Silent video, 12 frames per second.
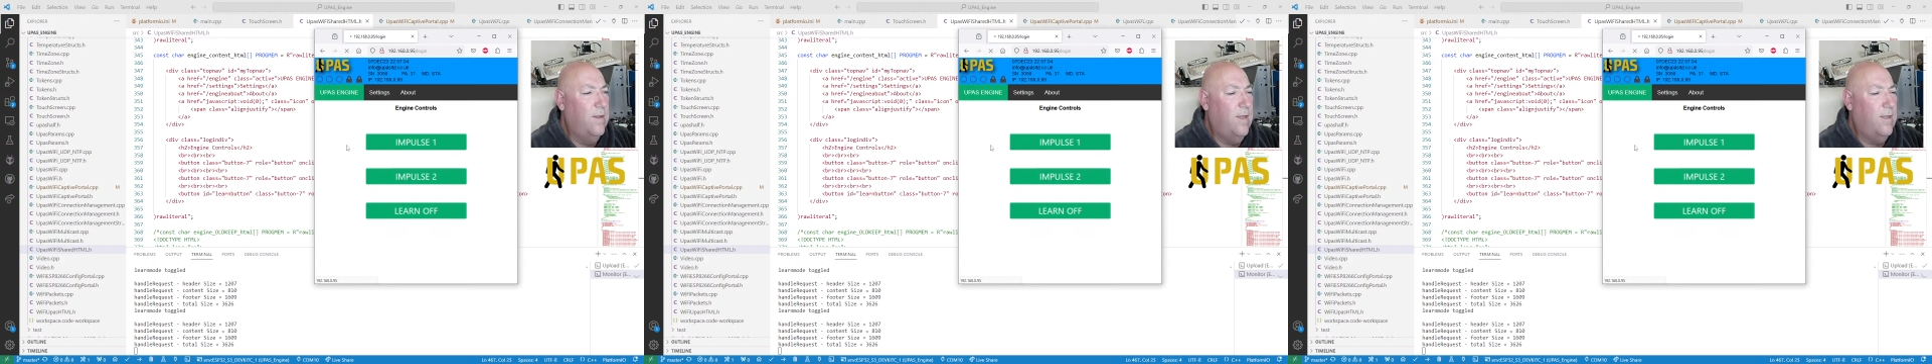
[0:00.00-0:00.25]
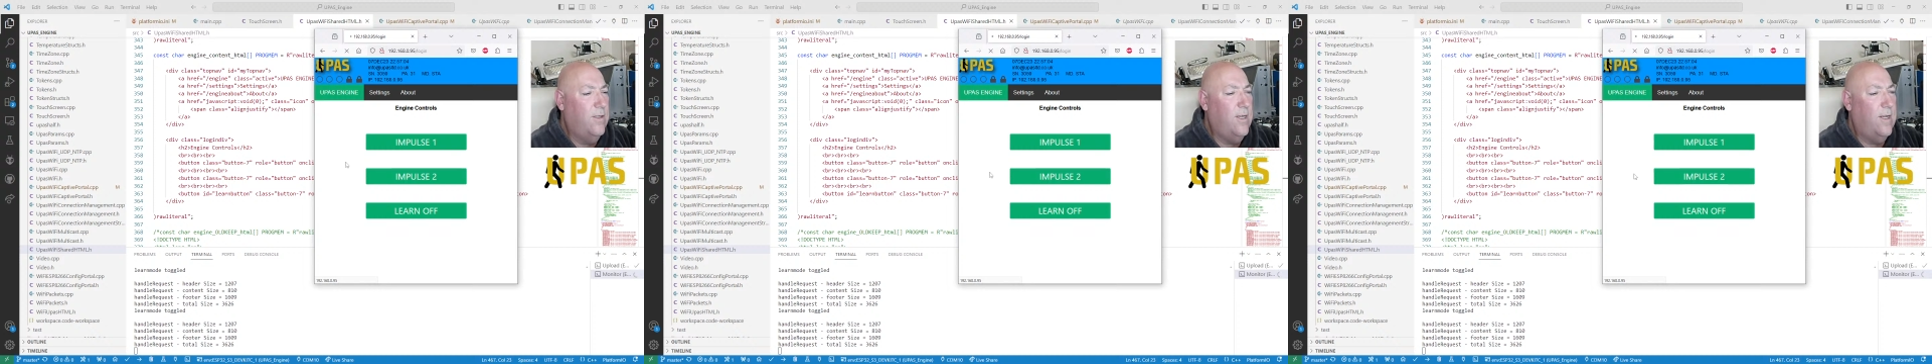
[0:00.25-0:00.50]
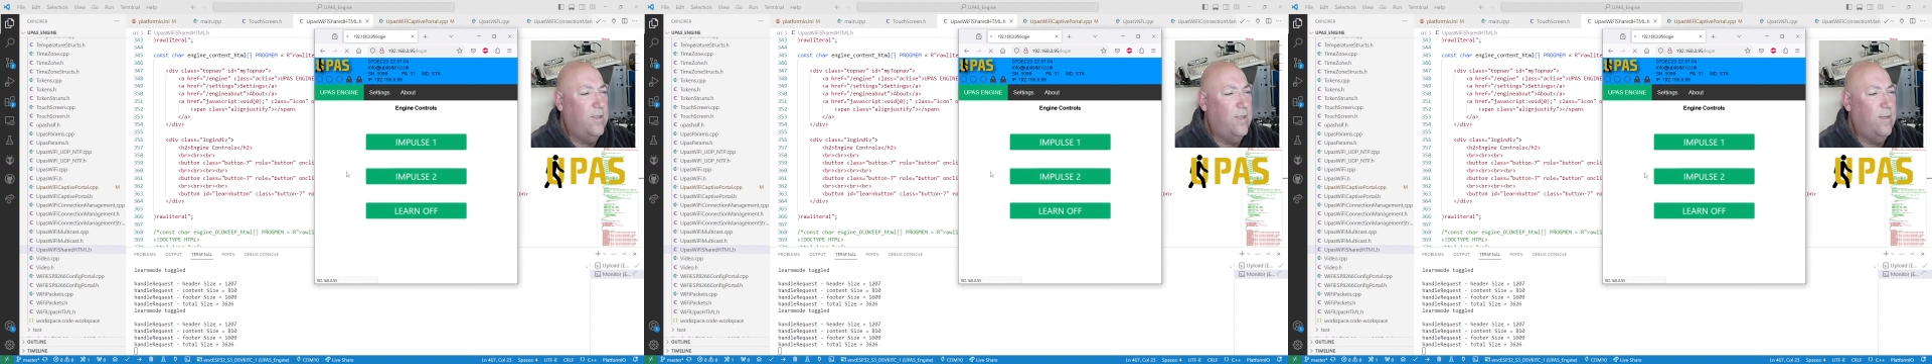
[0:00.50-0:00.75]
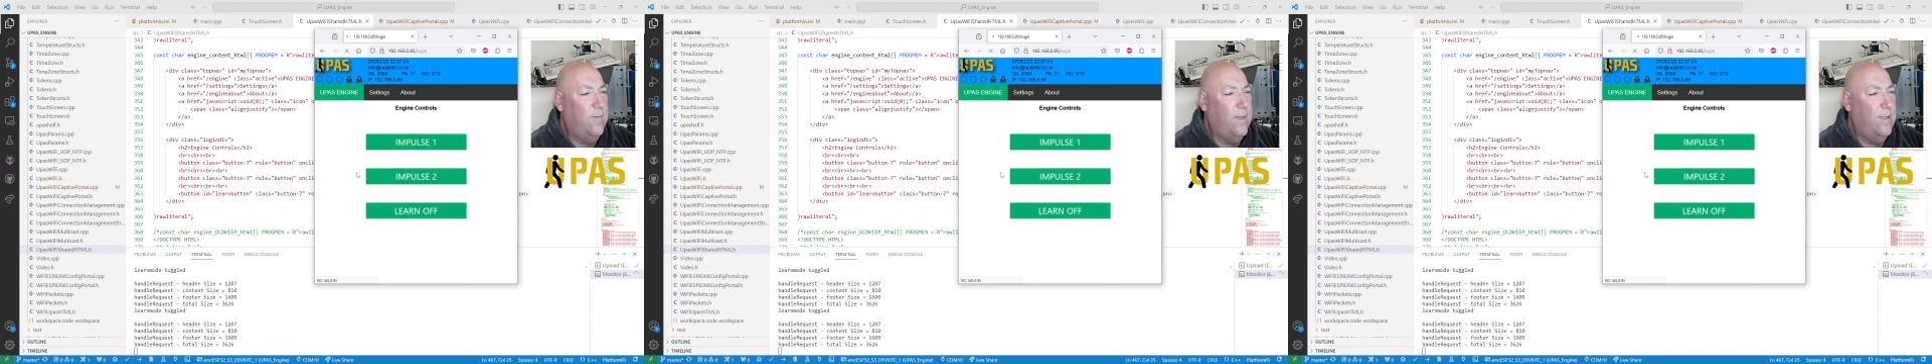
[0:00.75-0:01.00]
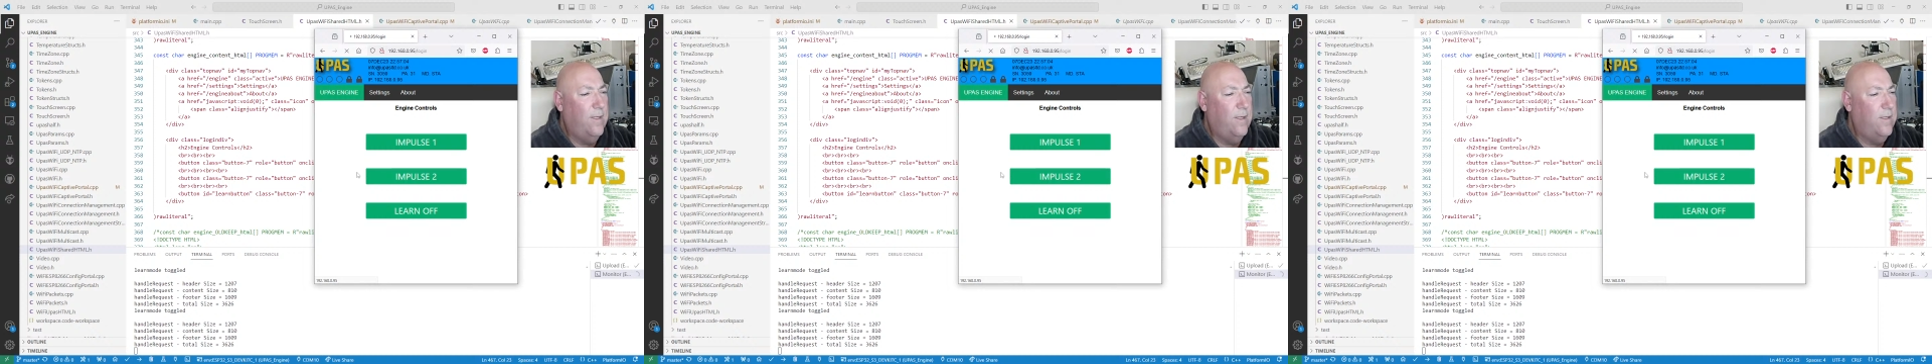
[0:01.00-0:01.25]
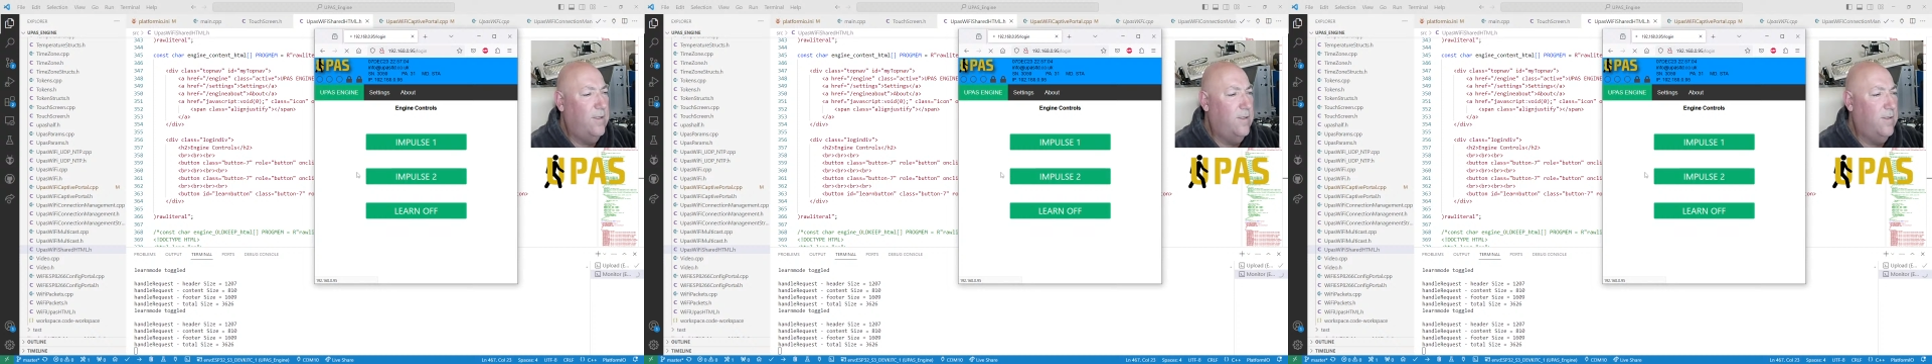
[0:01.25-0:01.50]
That
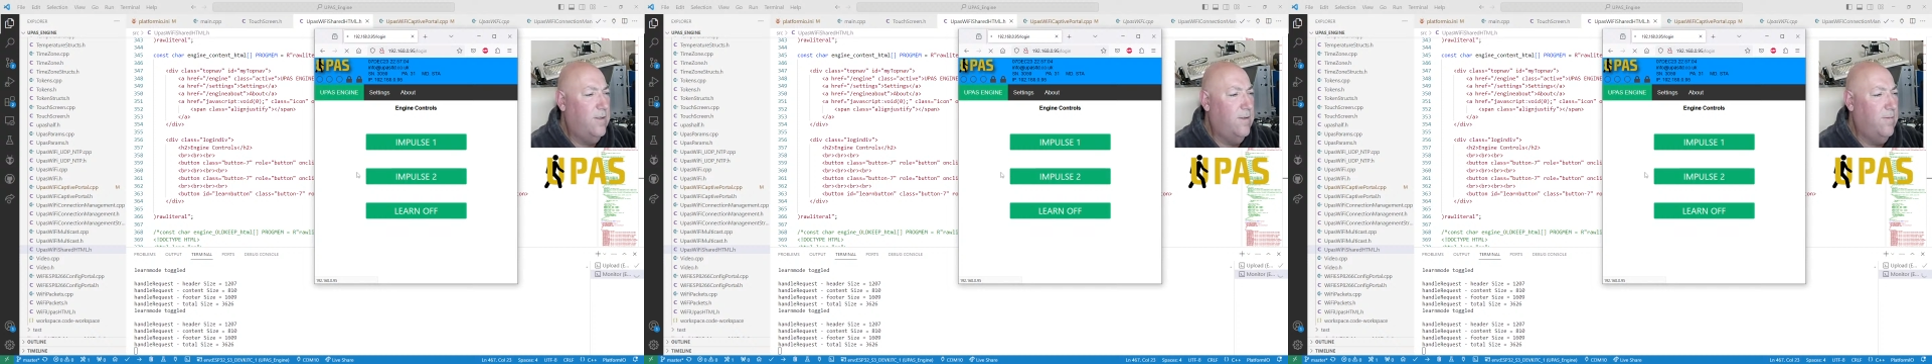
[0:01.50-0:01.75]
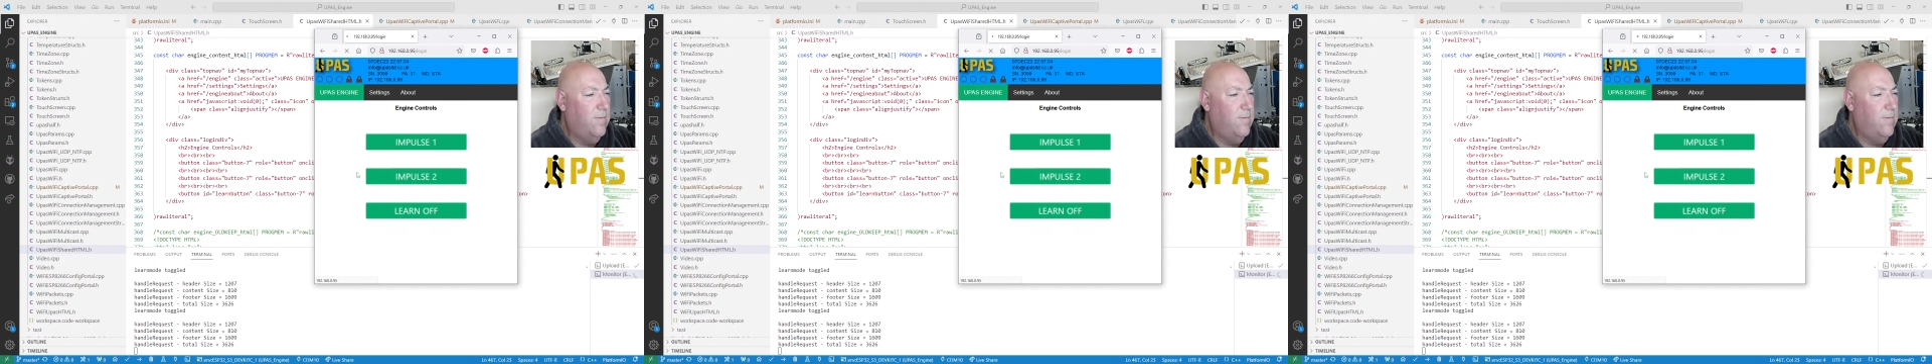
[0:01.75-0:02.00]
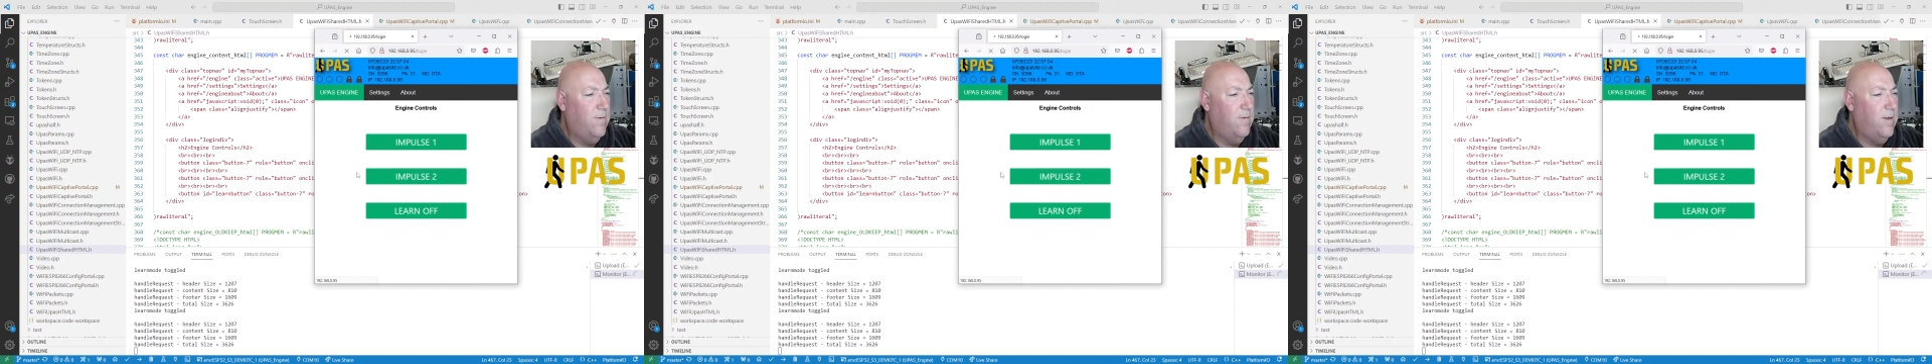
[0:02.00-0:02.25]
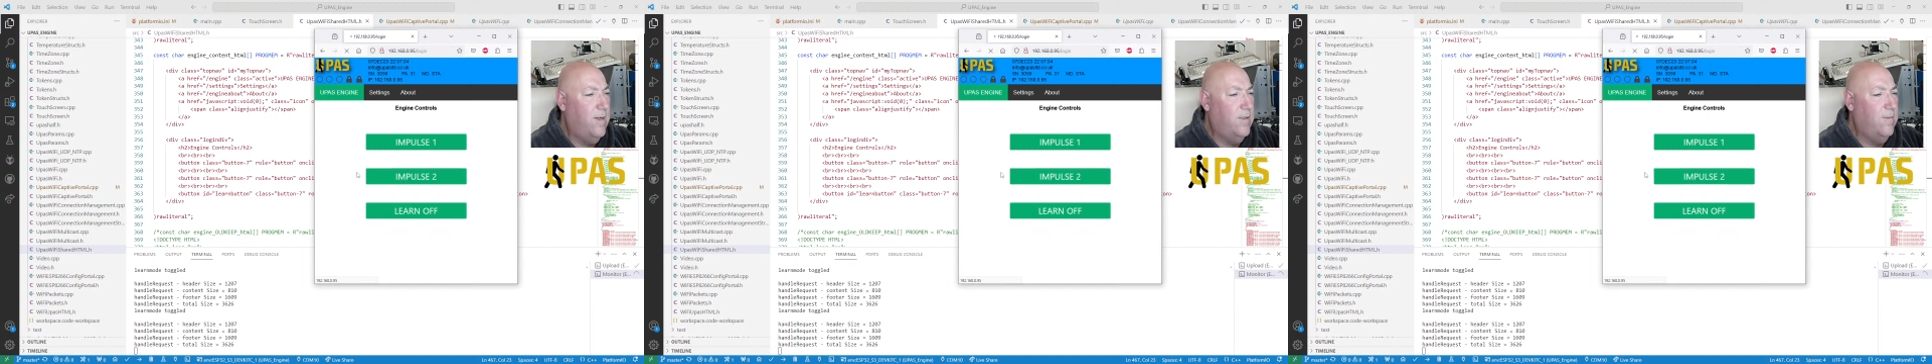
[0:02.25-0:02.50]
ChatGPT's create